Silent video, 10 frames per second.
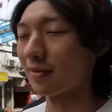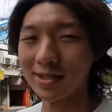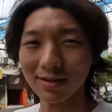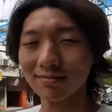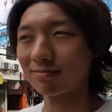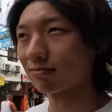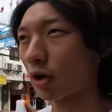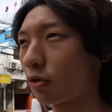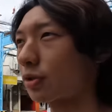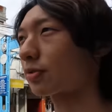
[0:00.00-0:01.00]
Is it
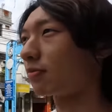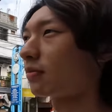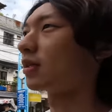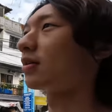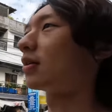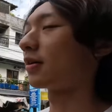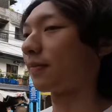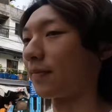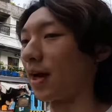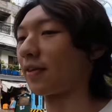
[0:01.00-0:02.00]
not good?
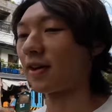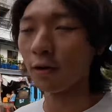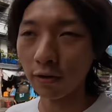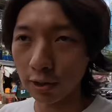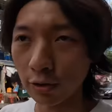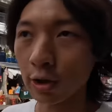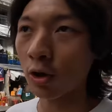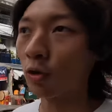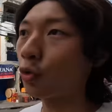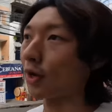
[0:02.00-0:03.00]
I think you only
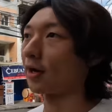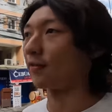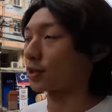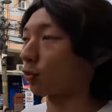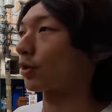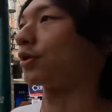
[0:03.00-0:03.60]
call kuya if it's older